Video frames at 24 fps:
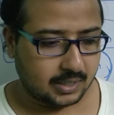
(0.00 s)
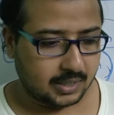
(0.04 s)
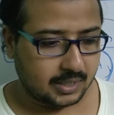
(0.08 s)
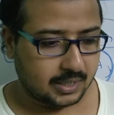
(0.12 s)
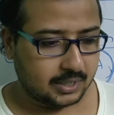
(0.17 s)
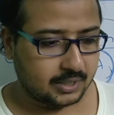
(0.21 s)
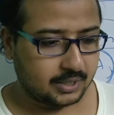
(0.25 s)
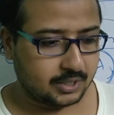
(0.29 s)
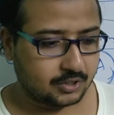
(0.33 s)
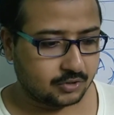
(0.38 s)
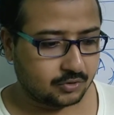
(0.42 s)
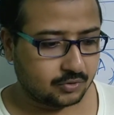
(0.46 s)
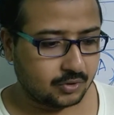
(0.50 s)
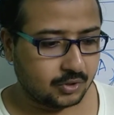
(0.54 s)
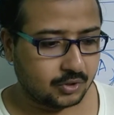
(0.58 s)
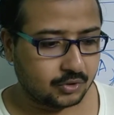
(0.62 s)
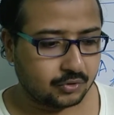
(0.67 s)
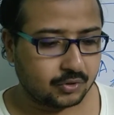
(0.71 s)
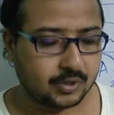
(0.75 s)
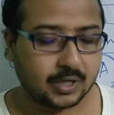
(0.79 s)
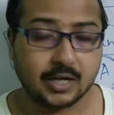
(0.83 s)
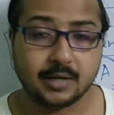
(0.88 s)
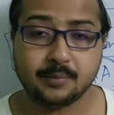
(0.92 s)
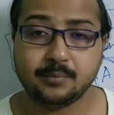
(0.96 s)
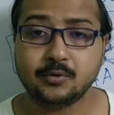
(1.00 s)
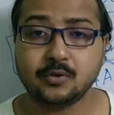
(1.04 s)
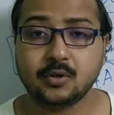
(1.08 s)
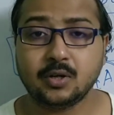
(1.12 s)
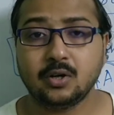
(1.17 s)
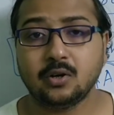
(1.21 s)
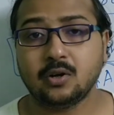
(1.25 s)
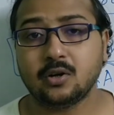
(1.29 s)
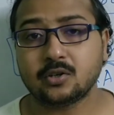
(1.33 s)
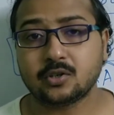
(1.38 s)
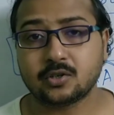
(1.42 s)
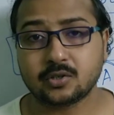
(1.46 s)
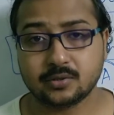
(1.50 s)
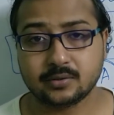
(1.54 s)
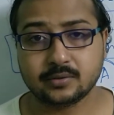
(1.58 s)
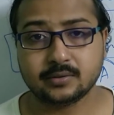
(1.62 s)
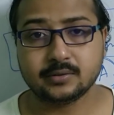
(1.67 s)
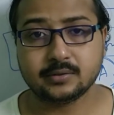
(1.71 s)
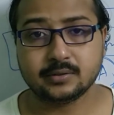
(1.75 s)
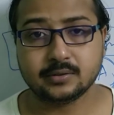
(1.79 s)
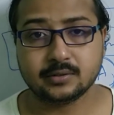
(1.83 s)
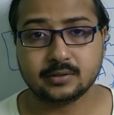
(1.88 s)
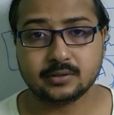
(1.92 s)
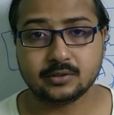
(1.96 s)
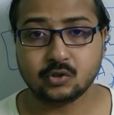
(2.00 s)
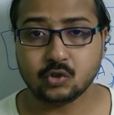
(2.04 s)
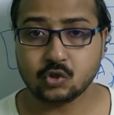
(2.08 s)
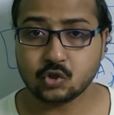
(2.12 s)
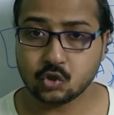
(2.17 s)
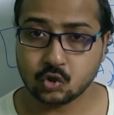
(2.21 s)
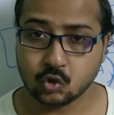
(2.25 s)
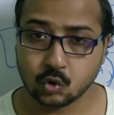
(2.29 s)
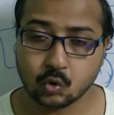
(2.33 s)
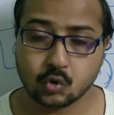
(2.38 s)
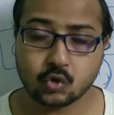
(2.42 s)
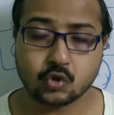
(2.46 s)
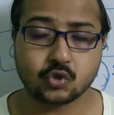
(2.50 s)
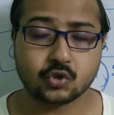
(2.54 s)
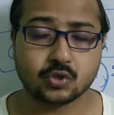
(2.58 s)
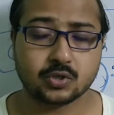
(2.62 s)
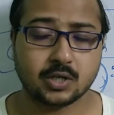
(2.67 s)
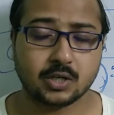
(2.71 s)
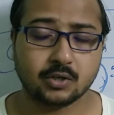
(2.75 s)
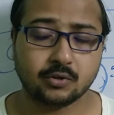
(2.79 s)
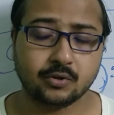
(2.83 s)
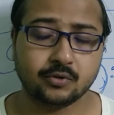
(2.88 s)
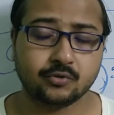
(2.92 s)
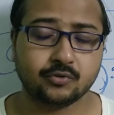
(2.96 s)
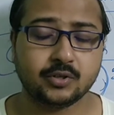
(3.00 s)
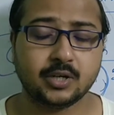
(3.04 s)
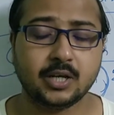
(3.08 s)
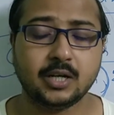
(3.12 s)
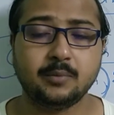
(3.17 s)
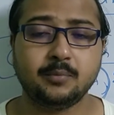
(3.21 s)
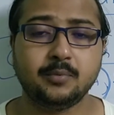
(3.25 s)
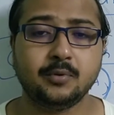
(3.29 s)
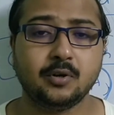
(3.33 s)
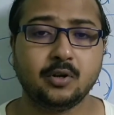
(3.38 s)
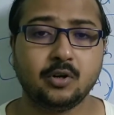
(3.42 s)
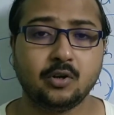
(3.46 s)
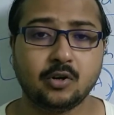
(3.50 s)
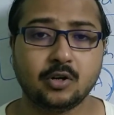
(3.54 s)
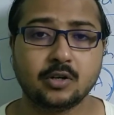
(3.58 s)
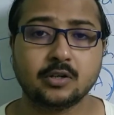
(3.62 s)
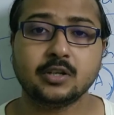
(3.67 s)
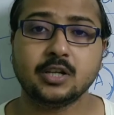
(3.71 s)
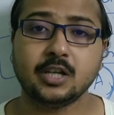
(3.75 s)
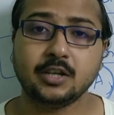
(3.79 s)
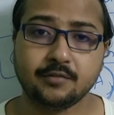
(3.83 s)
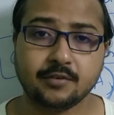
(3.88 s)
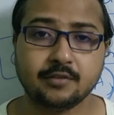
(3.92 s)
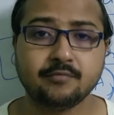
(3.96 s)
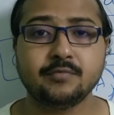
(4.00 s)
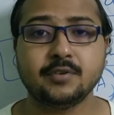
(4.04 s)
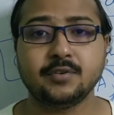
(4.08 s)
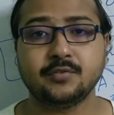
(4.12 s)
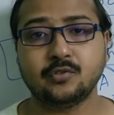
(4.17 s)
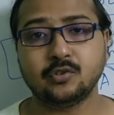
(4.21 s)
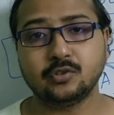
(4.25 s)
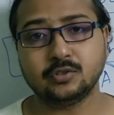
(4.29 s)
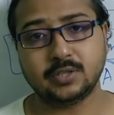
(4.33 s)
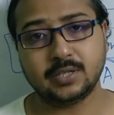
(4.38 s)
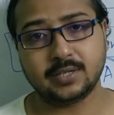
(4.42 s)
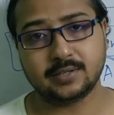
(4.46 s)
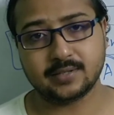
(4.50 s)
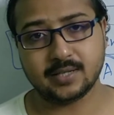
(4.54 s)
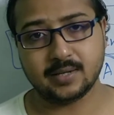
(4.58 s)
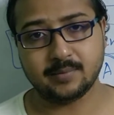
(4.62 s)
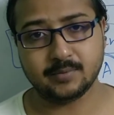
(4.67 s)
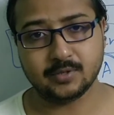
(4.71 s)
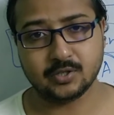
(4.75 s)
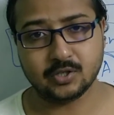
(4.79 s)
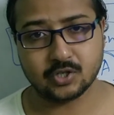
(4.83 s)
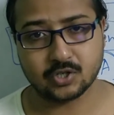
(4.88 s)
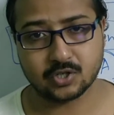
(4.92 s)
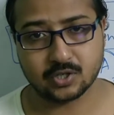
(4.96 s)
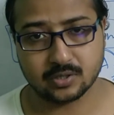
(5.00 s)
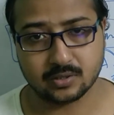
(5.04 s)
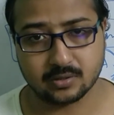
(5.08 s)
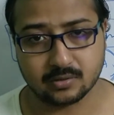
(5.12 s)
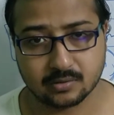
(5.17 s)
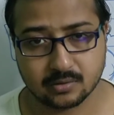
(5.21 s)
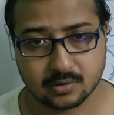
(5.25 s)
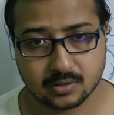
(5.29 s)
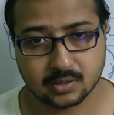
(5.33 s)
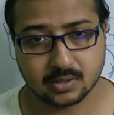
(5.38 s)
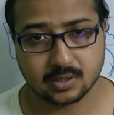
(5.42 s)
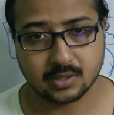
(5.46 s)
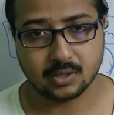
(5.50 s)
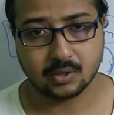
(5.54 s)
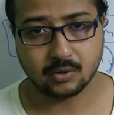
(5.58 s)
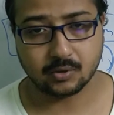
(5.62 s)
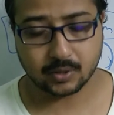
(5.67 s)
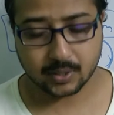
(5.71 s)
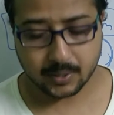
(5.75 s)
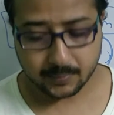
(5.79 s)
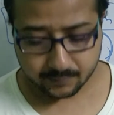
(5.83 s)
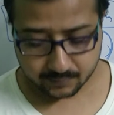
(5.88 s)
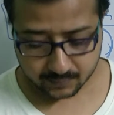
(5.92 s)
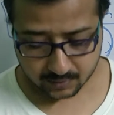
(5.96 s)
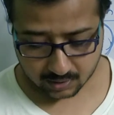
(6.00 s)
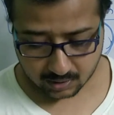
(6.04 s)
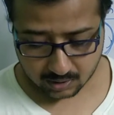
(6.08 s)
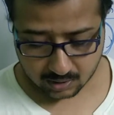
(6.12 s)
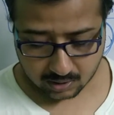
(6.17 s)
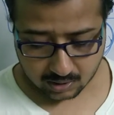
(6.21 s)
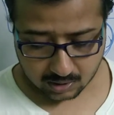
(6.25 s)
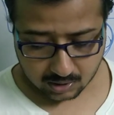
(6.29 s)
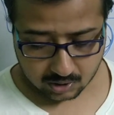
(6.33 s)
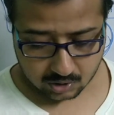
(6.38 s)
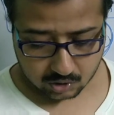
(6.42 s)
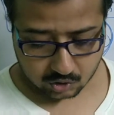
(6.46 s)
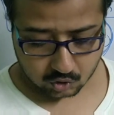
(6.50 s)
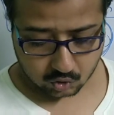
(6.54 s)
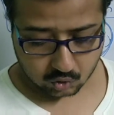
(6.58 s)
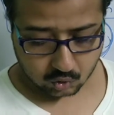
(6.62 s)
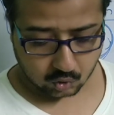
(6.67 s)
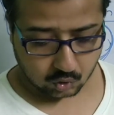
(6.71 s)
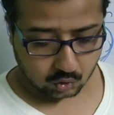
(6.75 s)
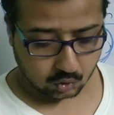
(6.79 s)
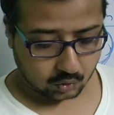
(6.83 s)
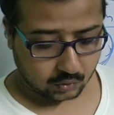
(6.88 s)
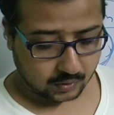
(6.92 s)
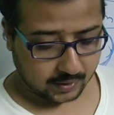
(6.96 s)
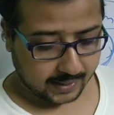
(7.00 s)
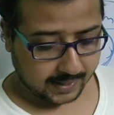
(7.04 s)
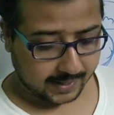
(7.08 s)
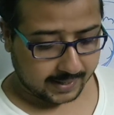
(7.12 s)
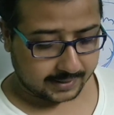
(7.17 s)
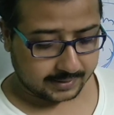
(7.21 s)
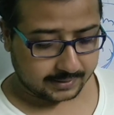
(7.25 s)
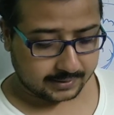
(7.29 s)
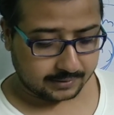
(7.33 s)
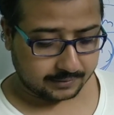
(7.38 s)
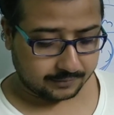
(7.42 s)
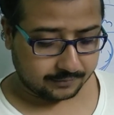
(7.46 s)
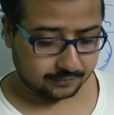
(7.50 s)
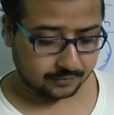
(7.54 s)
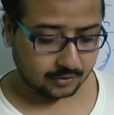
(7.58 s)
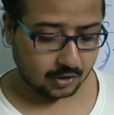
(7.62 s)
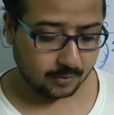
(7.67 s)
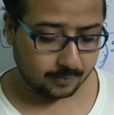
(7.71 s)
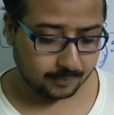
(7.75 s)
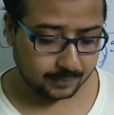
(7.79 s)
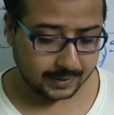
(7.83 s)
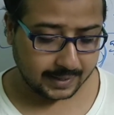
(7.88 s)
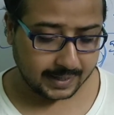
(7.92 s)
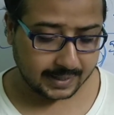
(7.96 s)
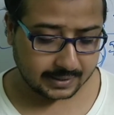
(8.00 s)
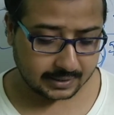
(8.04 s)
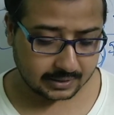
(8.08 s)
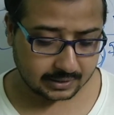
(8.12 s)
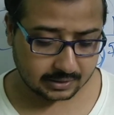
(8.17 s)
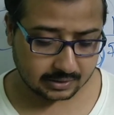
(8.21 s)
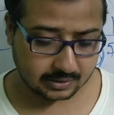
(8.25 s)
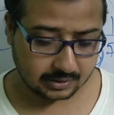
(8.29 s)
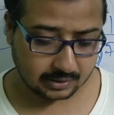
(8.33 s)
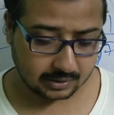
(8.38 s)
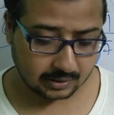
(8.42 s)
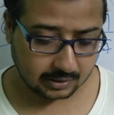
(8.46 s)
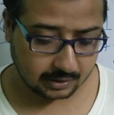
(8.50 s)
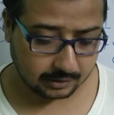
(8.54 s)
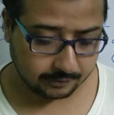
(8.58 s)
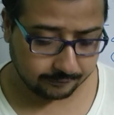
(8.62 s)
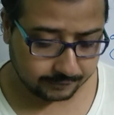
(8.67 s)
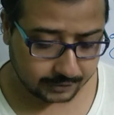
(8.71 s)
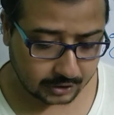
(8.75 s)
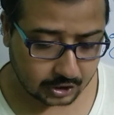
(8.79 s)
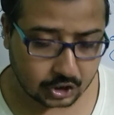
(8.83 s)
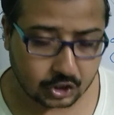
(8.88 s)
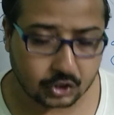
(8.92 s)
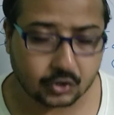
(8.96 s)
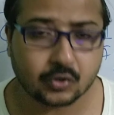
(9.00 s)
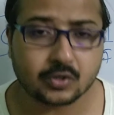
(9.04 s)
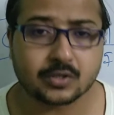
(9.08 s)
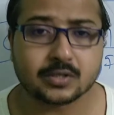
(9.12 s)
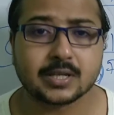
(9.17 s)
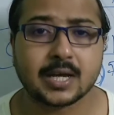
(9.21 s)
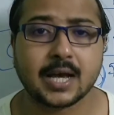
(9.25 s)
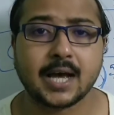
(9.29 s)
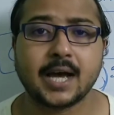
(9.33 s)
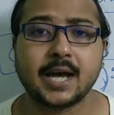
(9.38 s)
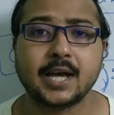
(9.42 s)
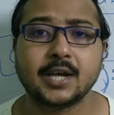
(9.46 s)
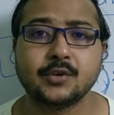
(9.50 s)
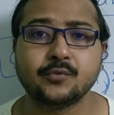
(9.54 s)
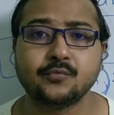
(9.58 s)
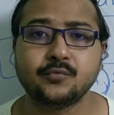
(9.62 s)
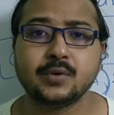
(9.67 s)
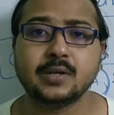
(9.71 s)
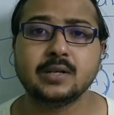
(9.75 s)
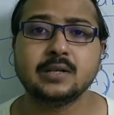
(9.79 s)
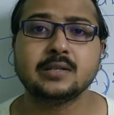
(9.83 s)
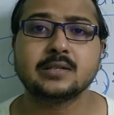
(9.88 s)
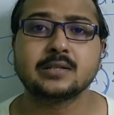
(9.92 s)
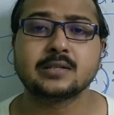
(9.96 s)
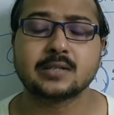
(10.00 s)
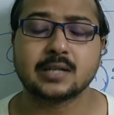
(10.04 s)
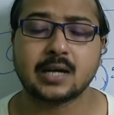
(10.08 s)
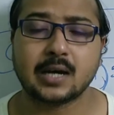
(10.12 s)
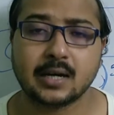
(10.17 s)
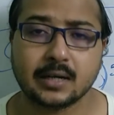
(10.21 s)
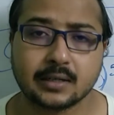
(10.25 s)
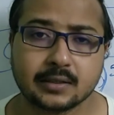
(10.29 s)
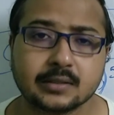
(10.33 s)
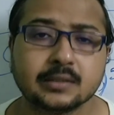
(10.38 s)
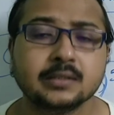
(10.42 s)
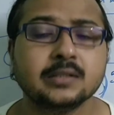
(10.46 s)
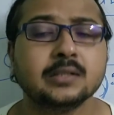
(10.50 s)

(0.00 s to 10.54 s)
it is going to help you a lot. Those notes are going to help you a lot even before the examination. Okay, so and from next videos I will start